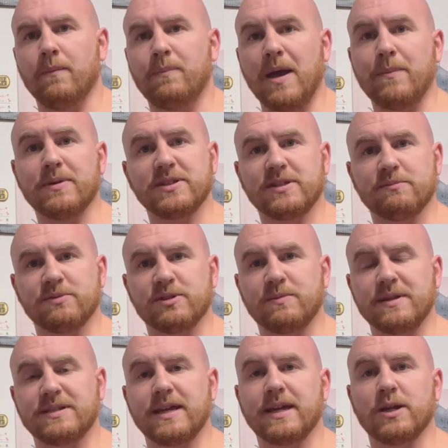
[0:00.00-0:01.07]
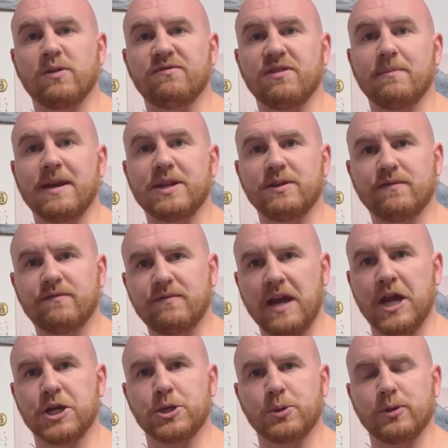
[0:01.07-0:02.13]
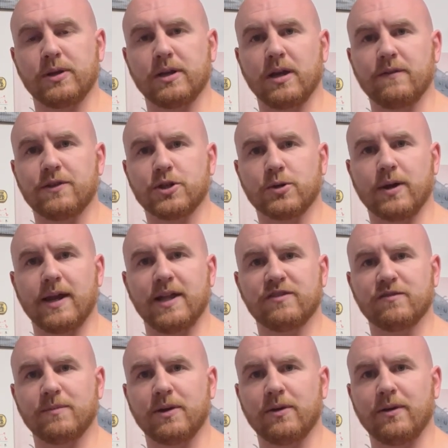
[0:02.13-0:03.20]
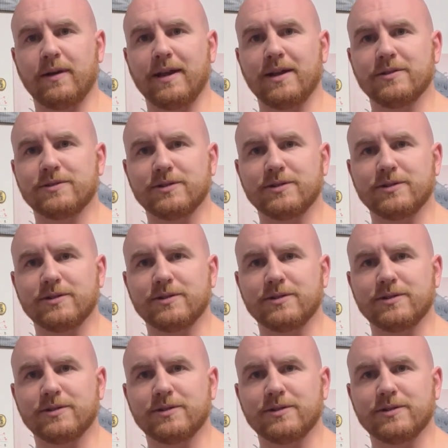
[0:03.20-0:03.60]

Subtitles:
Pepin seems to be taking over the manufacturing of the Triads from here on out.